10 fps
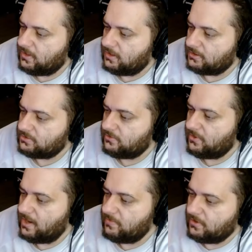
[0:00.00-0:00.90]
And it's
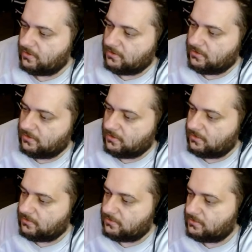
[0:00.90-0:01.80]
grabbing all
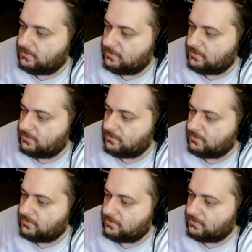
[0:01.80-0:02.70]
the
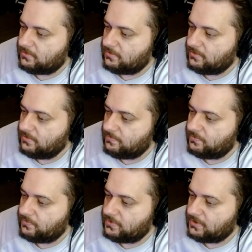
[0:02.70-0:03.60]
goop
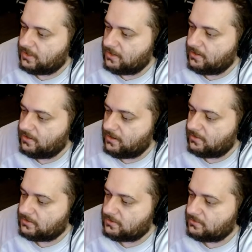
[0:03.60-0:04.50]
to get it
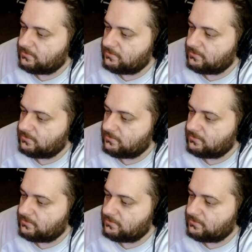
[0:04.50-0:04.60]
out.